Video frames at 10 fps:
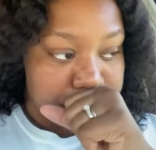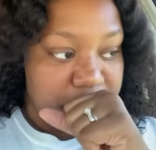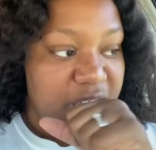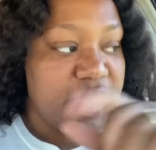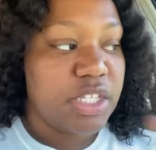
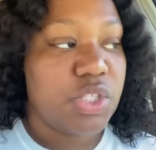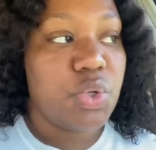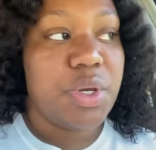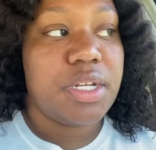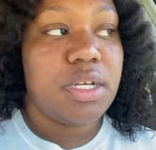
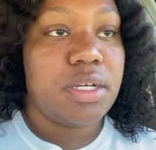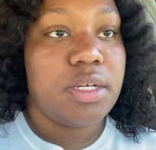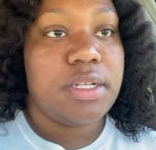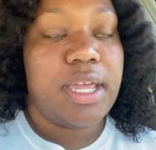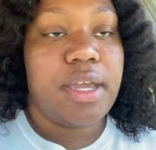
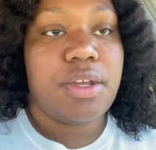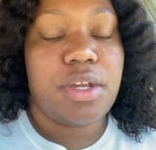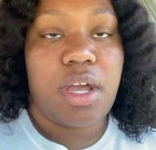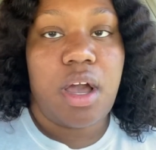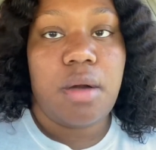down here
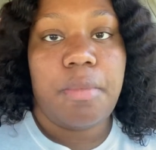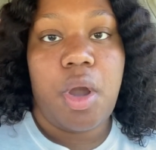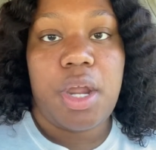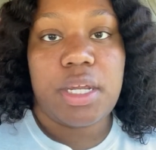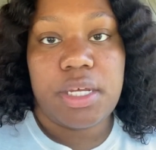called
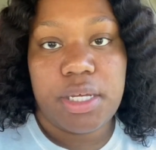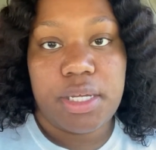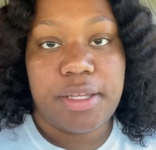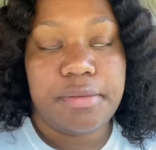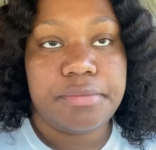Bargain
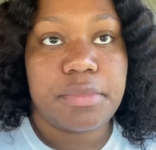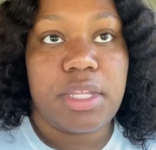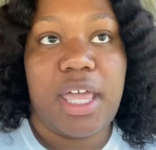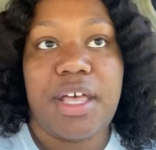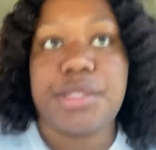Hunt.
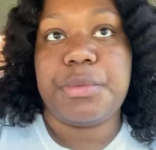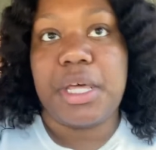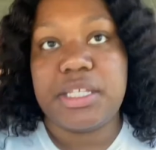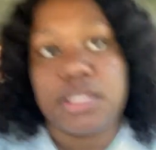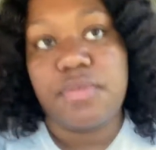They have some
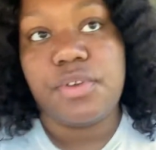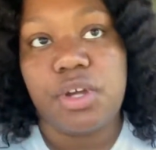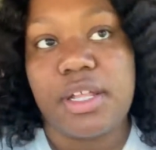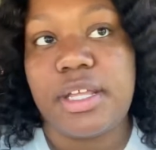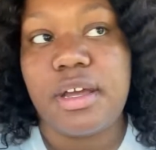nice stuff in there.
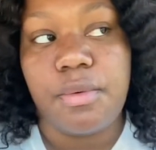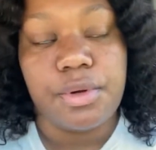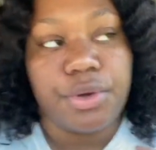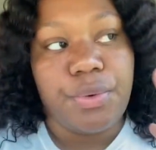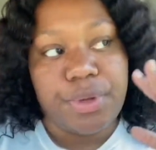I think I wanna
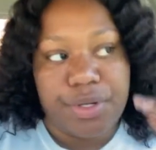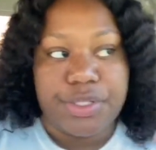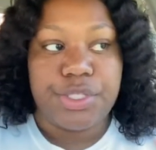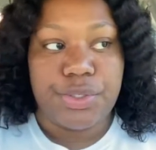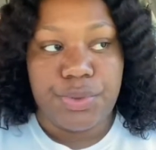go in there
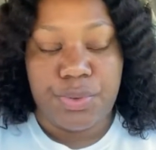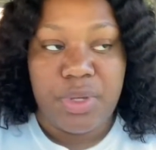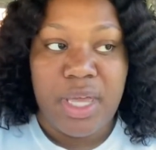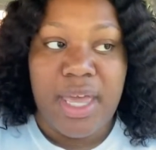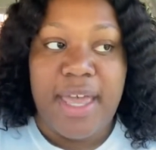too.
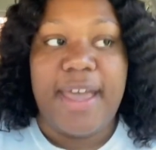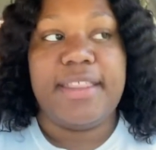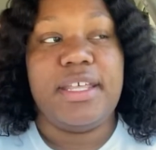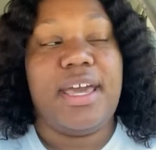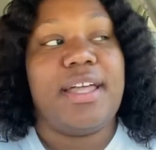And
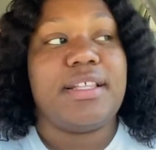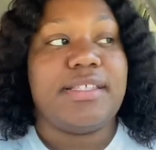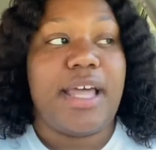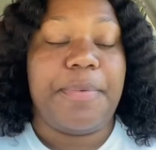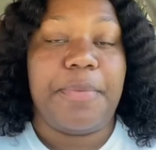then I have to
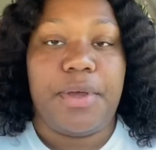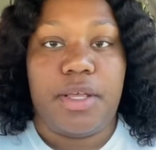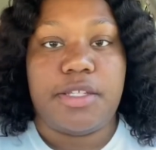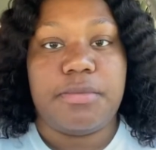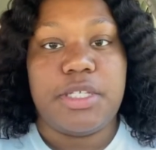stop and pick up
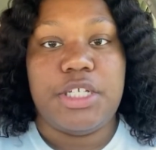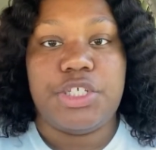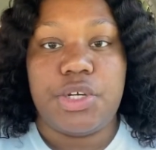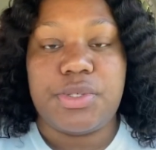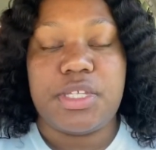some
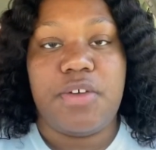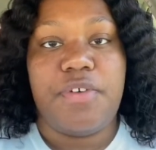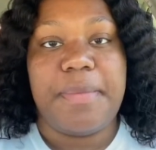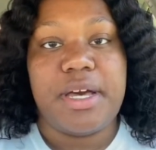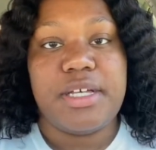t-shirt stuff for
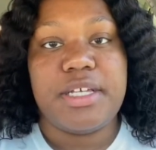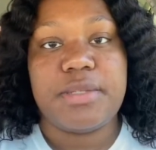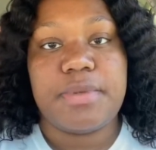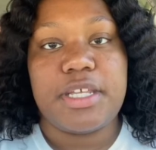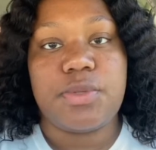my
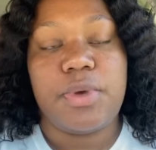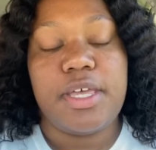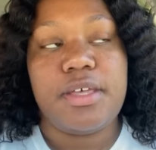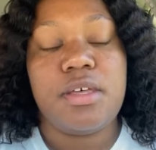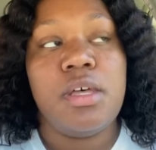husband as well.